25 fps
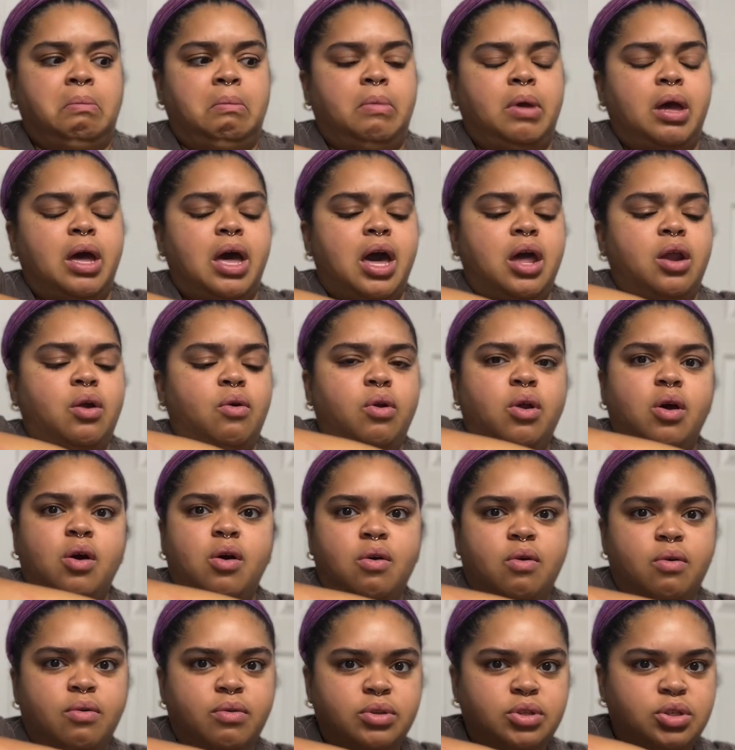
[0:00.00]
I don't know.
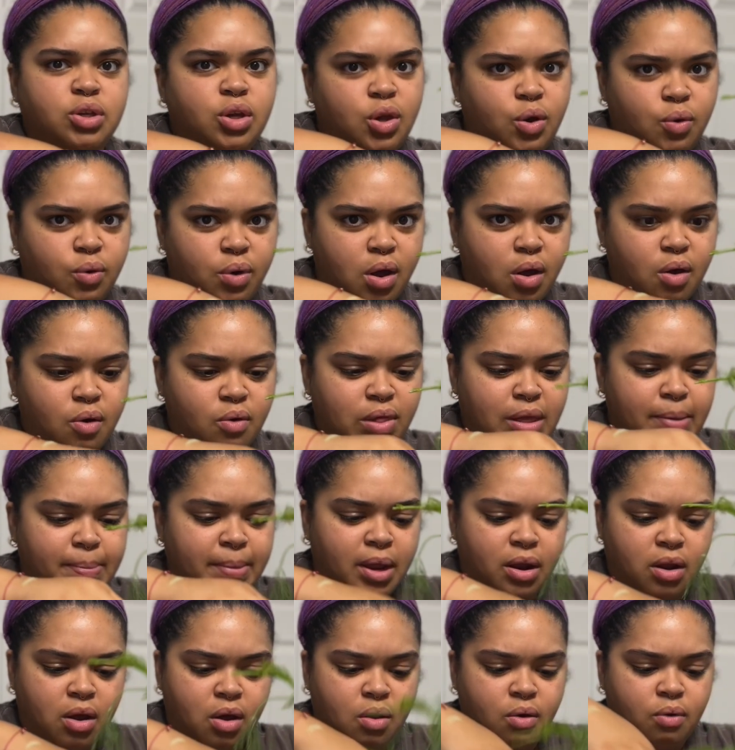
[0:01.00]
Do you know? Let
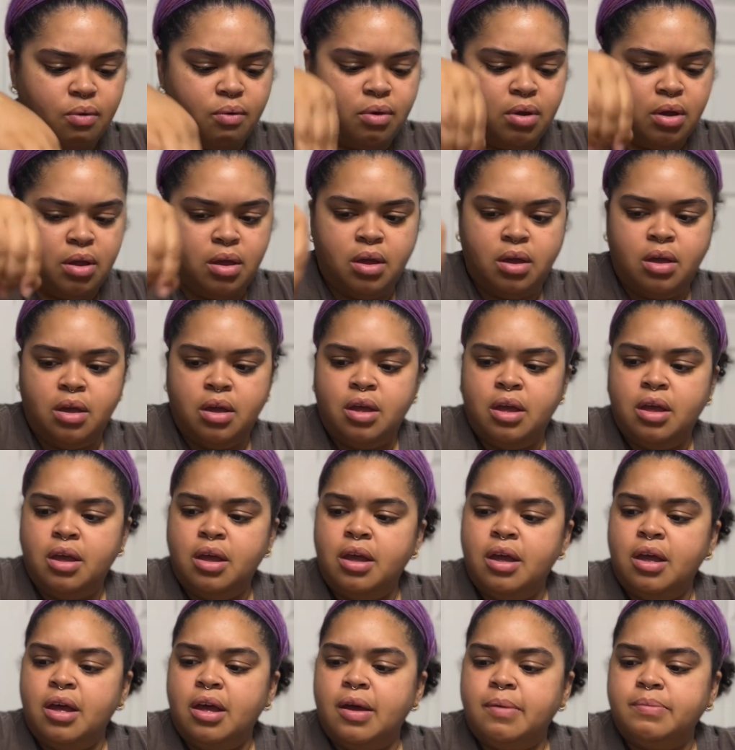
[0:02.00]
me know.
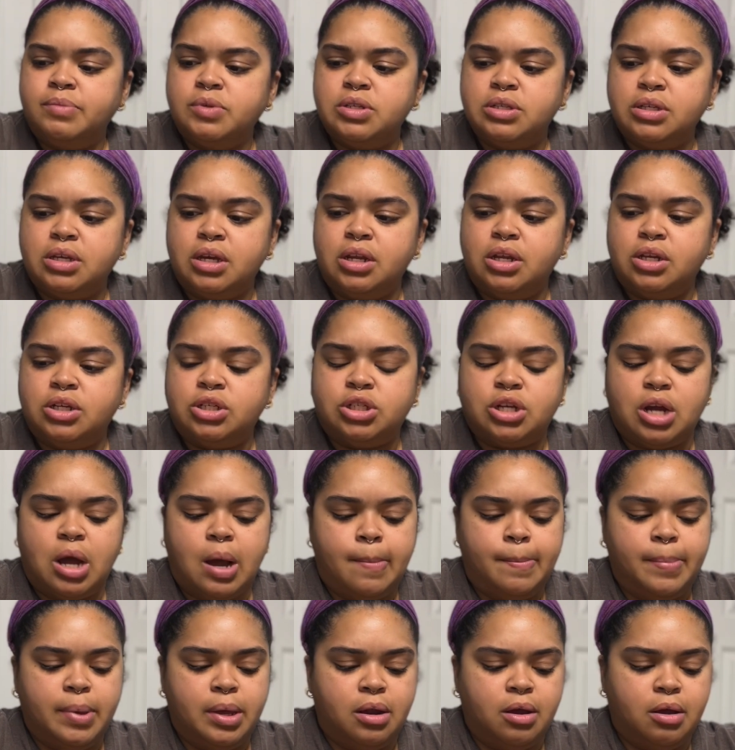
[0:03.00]
I'm just gonna
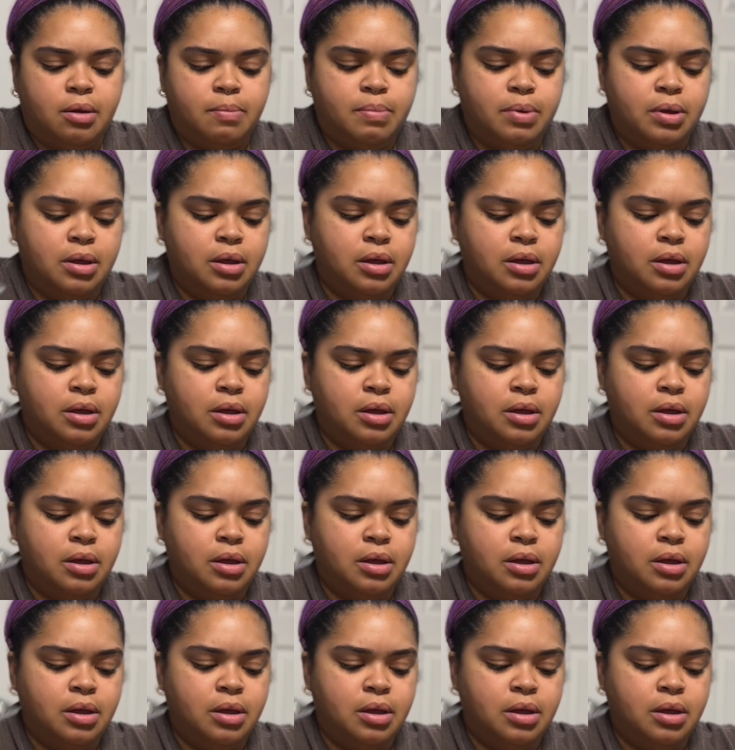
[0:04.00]
chop it up